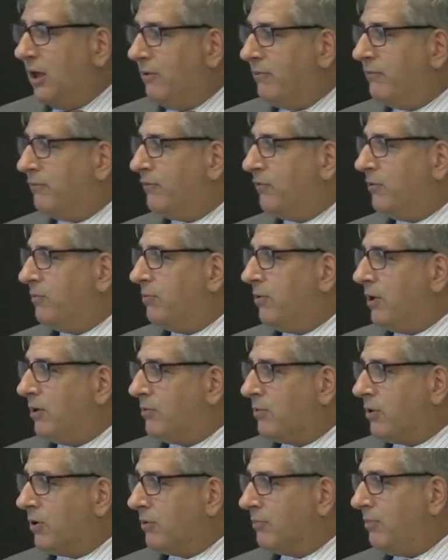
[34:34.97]
full blood
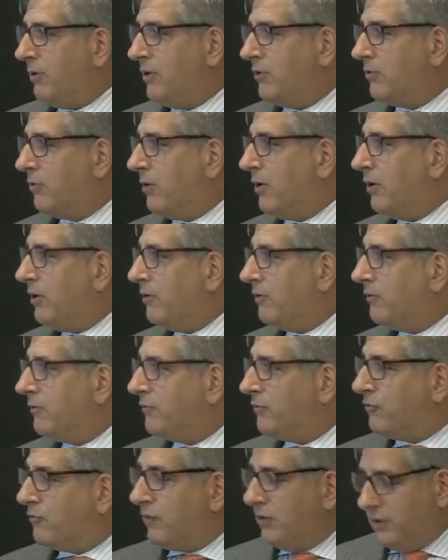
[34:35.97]
work, B12,
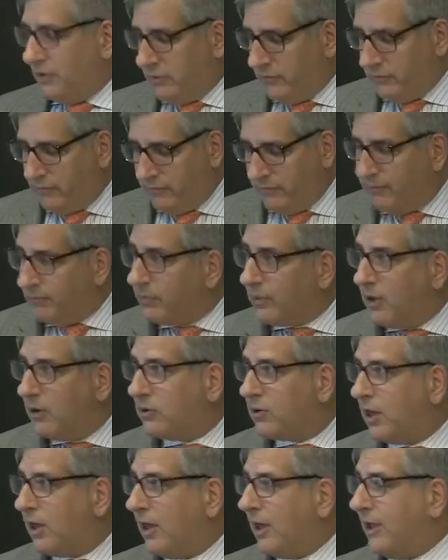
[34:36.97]
adrenals.
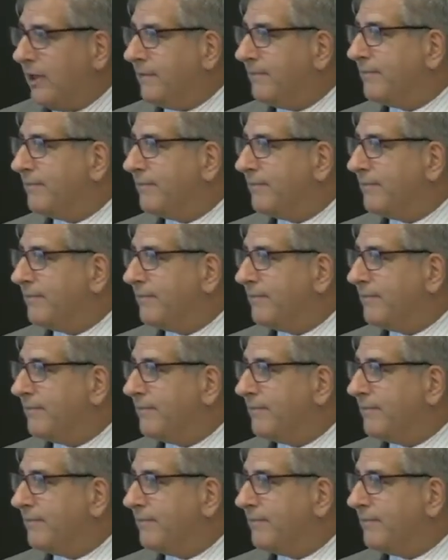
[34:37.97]
Okay,